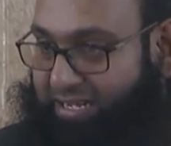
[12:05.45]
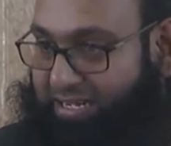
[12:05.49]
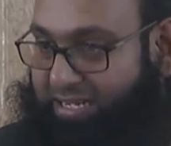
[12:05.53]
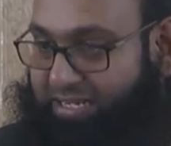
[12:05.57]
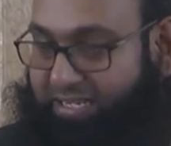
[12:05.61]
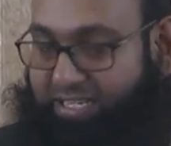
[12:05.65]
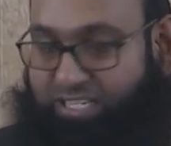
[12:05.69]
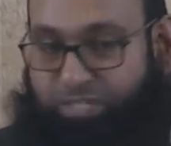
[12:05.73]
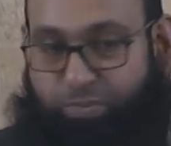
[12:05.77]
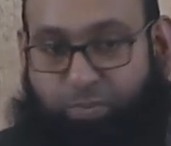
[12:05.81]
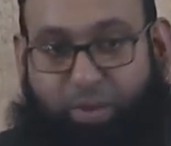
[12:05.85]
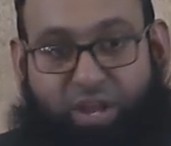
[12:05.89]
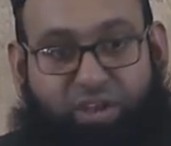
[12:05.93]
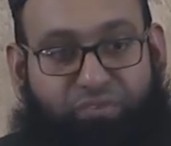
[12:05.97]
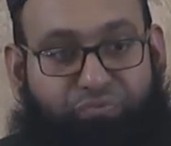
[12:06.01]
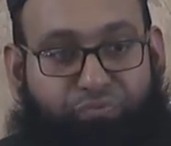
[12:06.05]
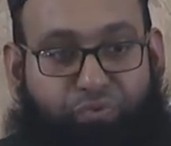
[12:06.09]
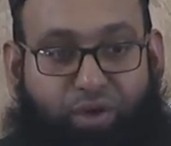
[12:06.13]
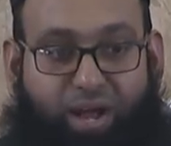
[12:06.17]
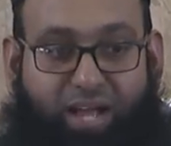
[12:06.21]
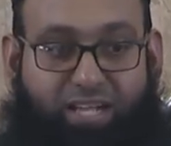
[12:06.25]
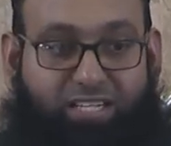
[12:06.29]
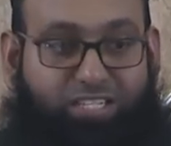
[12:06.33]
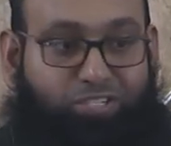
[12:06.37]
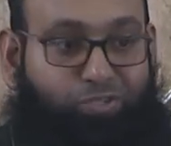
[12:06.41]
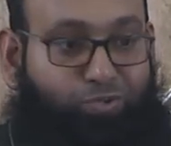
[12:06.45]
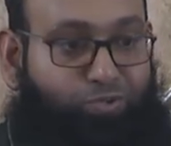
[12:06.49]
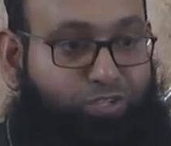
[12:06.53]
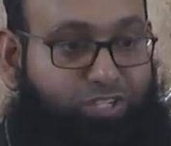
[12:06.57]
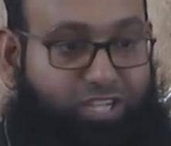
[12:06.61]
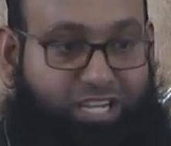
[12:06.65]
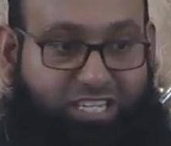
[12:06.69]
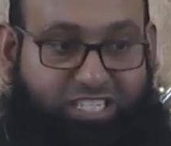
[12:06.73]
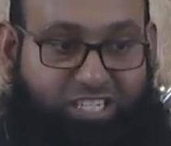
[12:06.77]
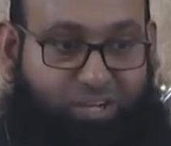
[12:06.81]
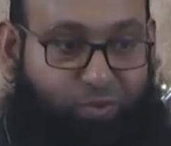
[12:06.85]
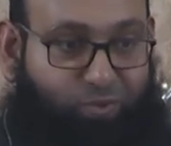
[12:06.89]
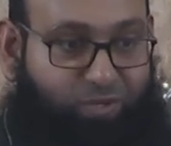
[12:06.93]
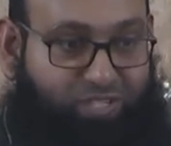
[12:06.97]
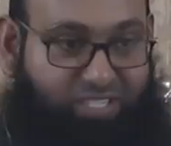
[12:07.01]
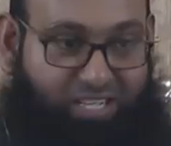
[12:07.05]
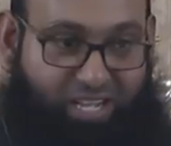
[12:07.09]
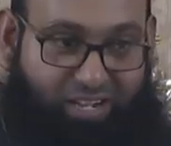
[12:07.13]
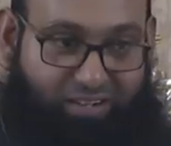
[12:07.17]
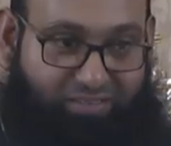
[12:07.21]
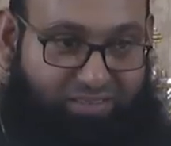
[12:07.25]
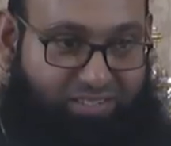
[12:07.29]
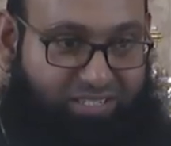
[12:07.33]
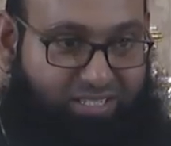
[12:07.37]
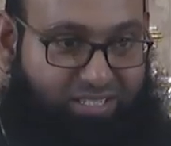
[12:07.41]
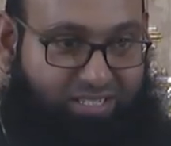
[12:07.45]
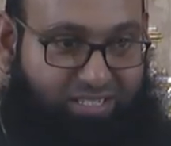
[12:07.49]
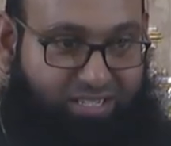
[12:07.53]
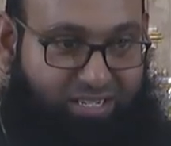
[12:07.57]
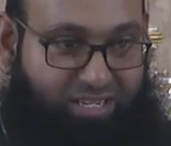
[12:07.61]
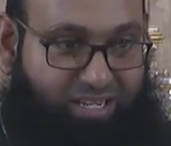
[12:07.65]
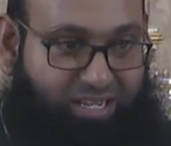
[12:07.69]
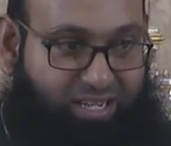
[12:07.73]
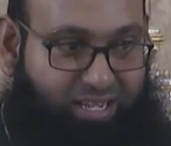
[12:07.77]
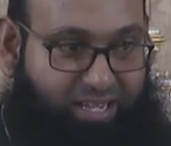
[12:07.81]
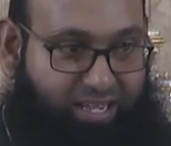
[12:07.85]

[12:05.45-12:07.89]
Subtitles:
It is meant for us to judge ourselves.